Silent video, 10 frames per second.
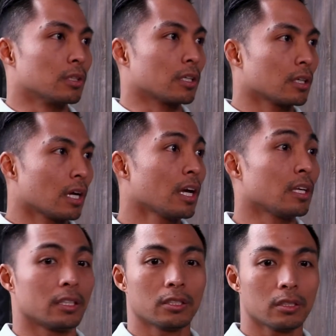Like,
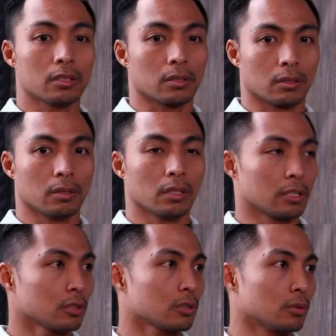hey, this is good.
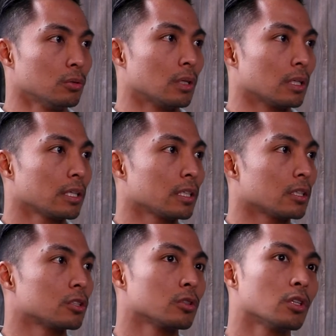This is cool. I like it.
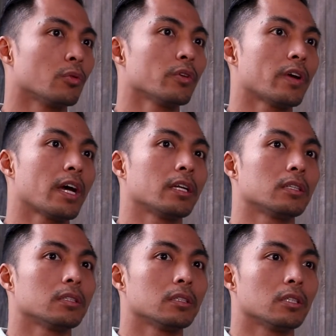Because, you know, we've
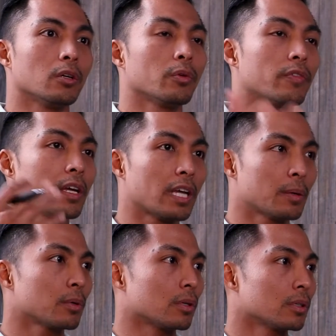had
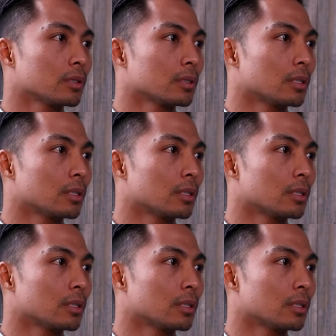Amber,